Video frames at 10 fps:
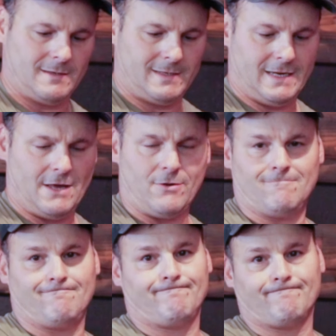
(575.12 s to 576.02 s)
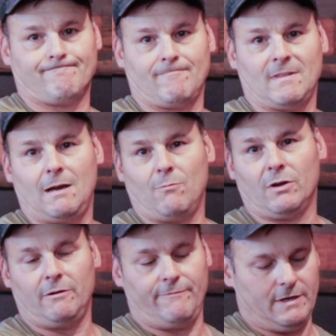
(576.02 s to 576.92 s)
together, and we're
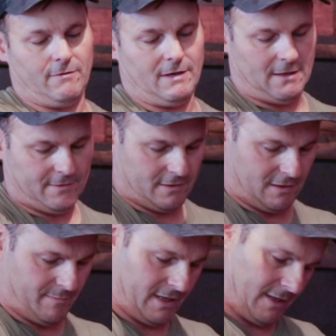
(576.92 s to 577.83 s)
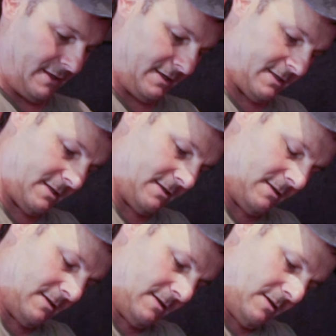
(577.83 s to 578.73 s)
going to figure it out. So let me get this
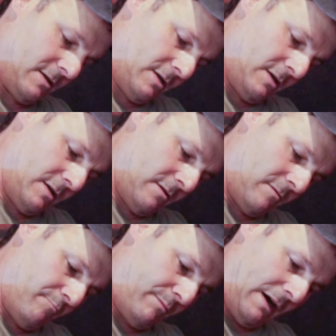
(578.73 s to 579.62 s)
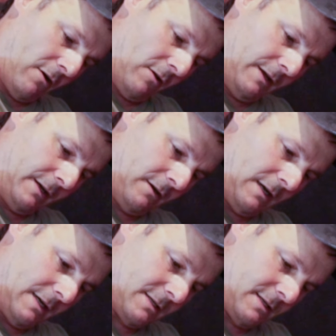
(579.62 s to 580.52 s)
barrel in here
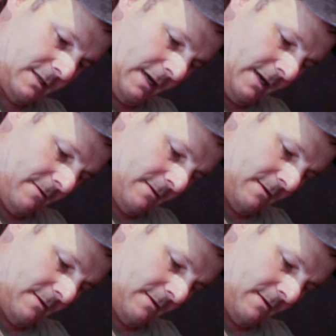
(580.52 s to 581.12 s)
nice and tight.